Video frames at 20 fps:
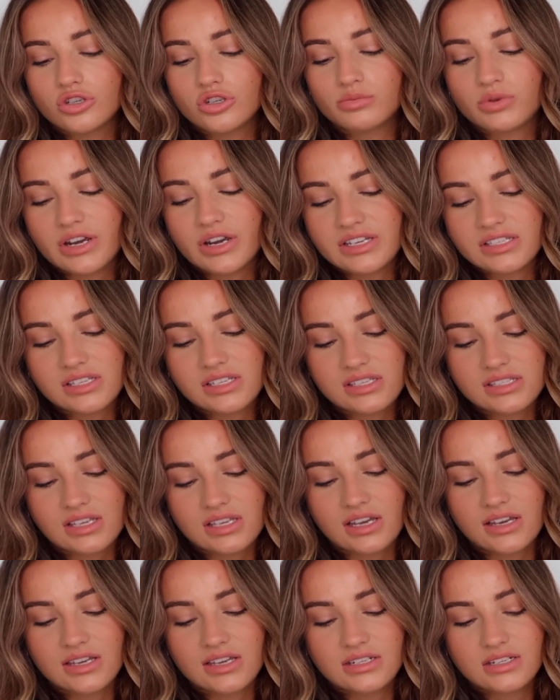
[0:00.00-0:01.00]
your pricier
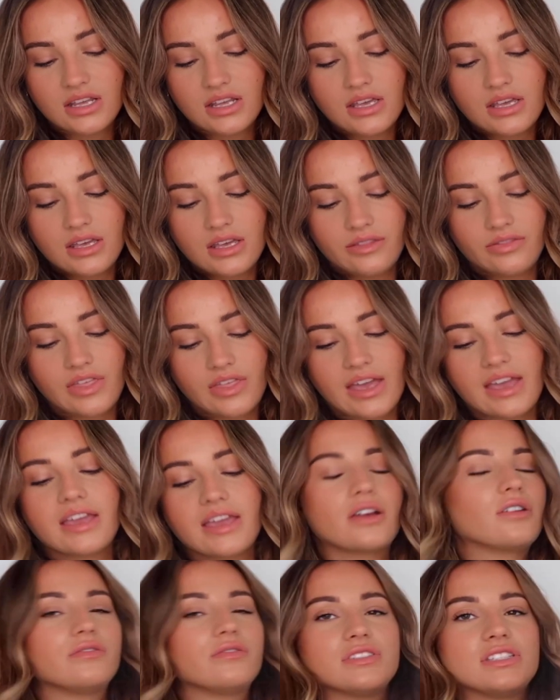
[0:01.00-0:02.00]
side.
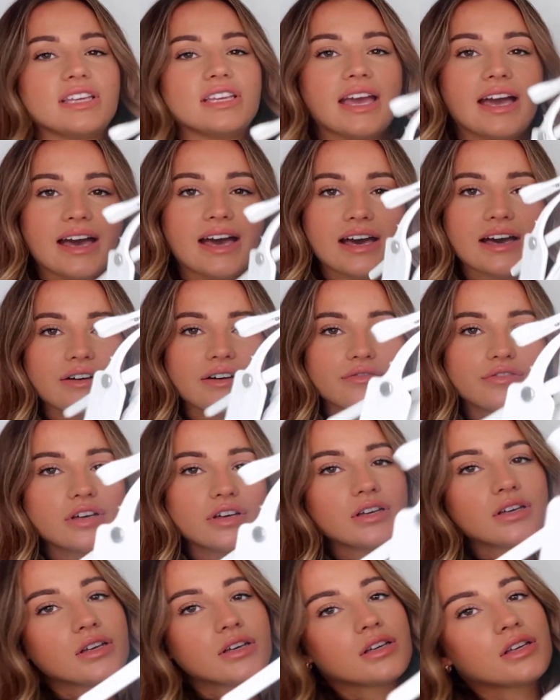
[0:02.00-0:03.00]
They obviously have
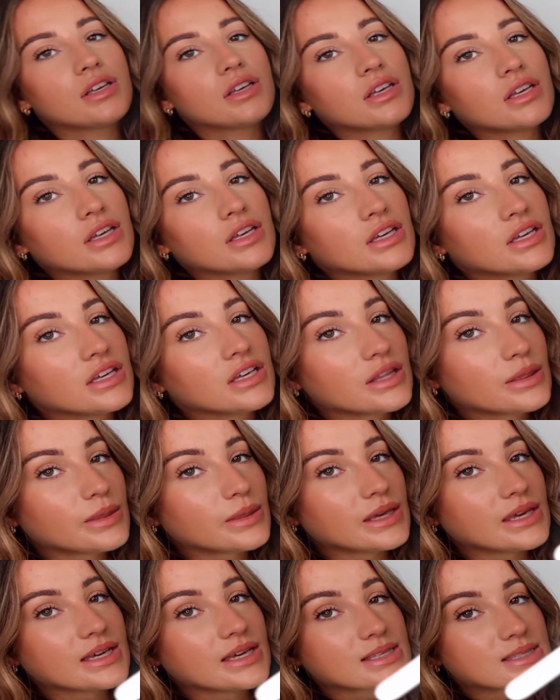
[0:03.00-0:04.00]

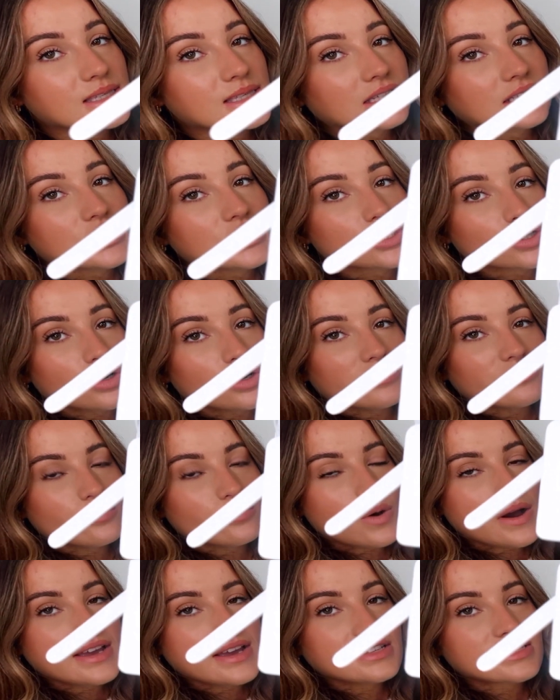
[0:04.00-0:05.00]
the signature
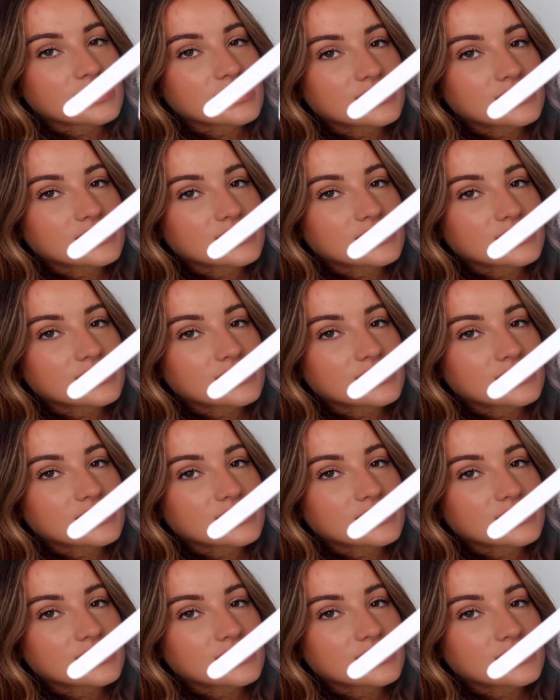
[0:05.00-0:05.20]
off-white